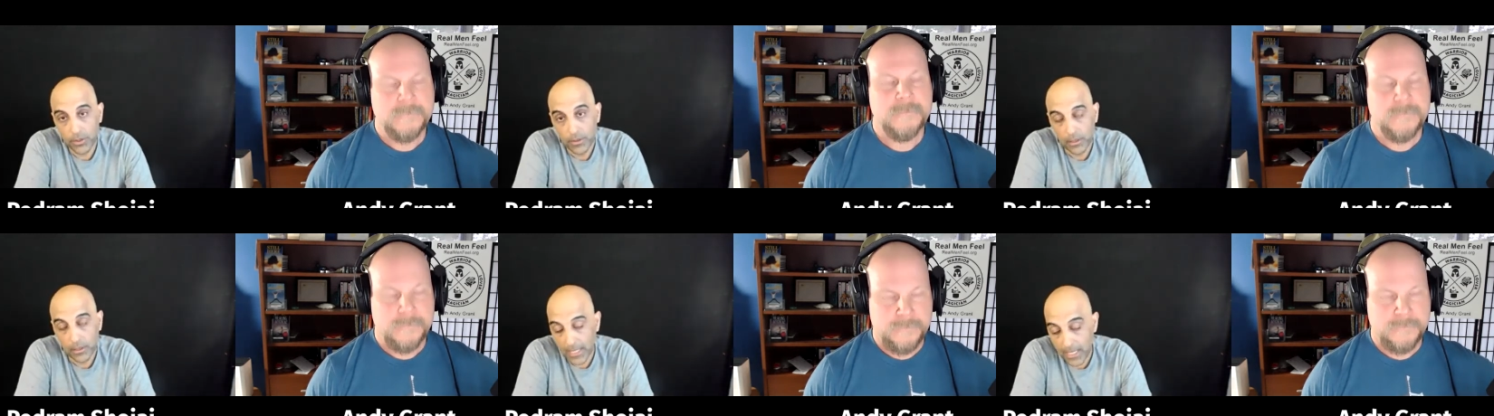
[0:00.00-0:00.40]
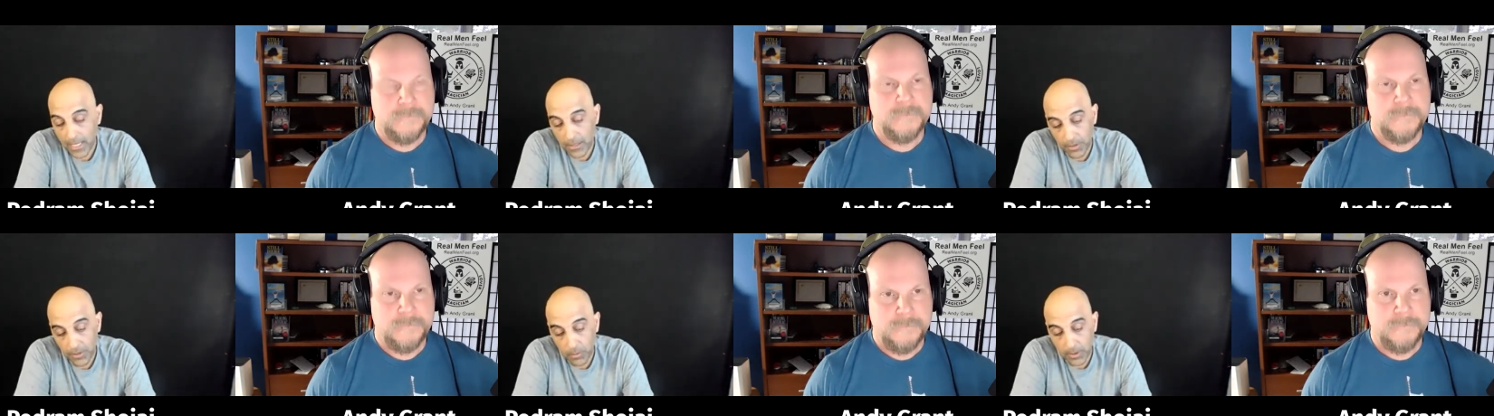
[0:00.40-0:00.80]
Speaker 1: the lead
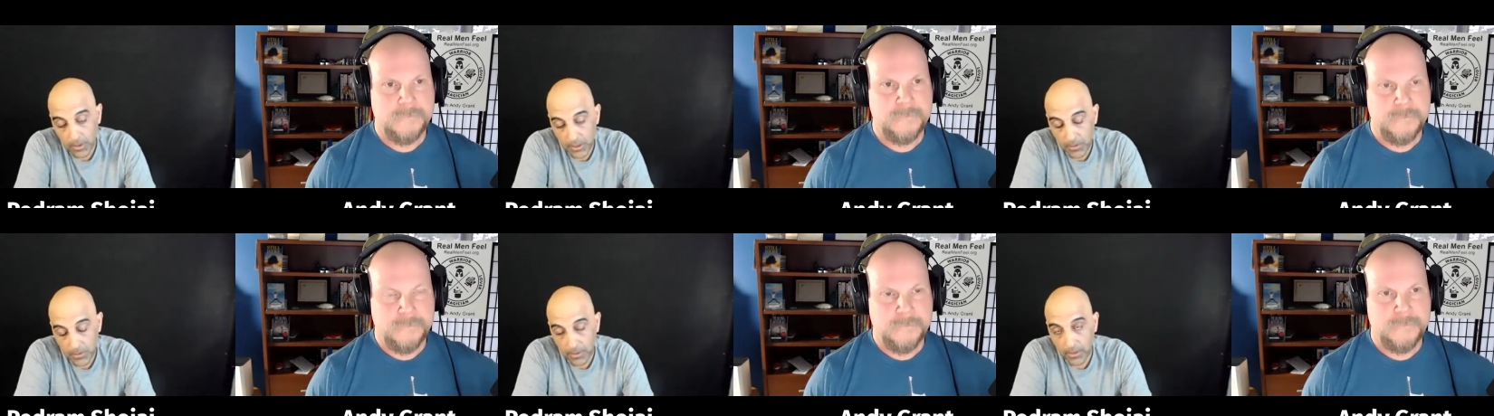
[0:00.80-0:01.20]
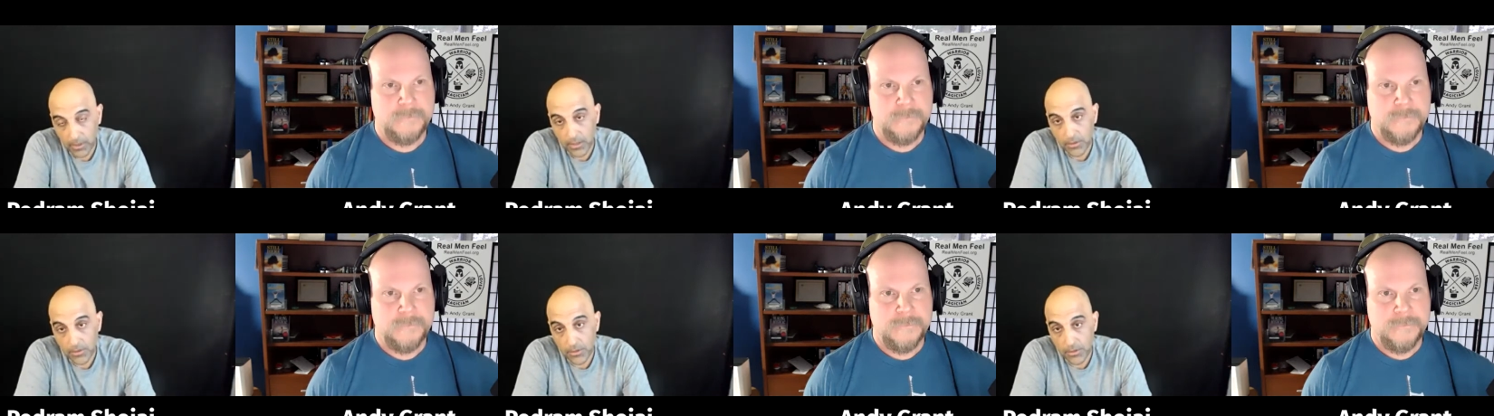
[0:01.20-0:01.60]
of human
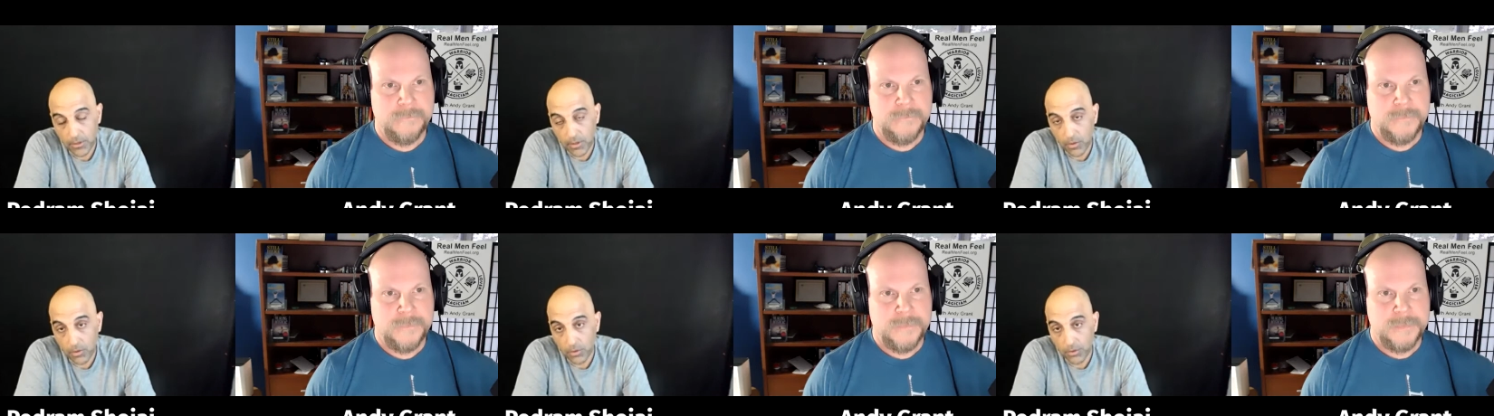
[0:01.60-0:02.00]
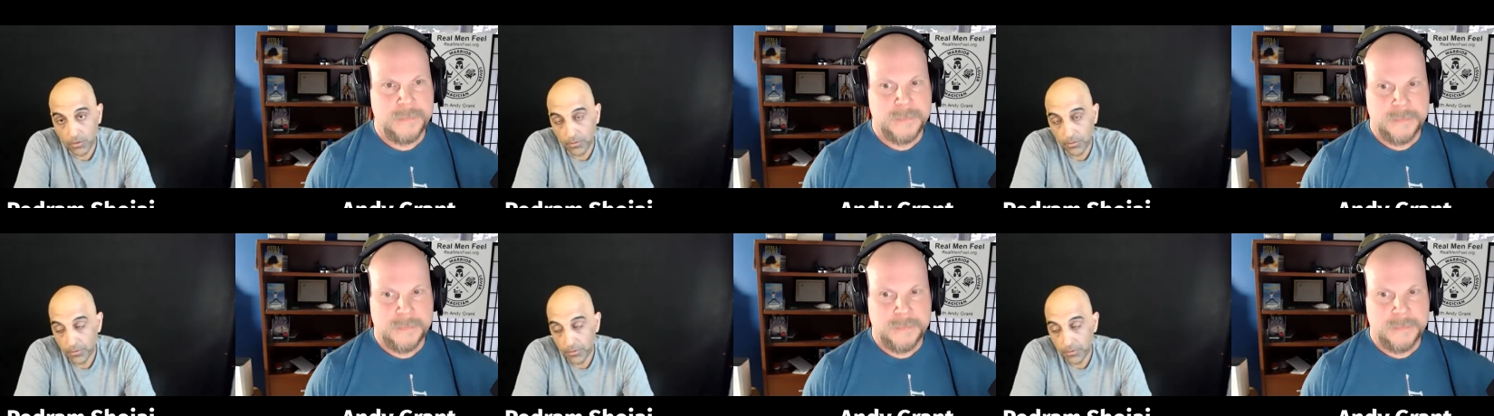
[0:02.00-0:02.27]
experience into the gold of